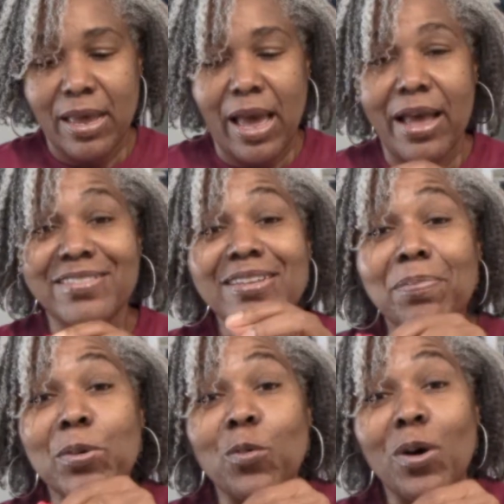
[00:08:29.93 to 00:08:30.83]
I slept
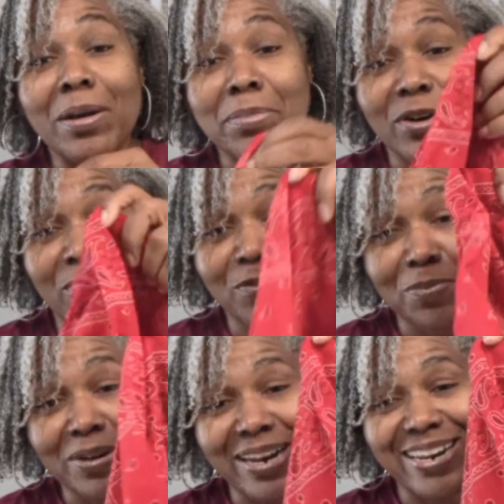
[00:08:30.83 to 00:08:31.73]
in one buff,
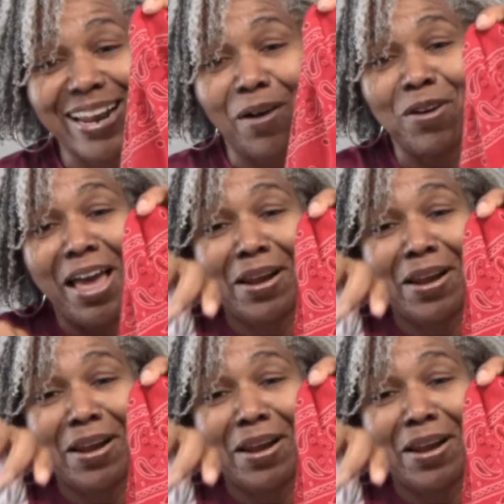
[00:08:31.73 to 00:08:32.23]
but then I had a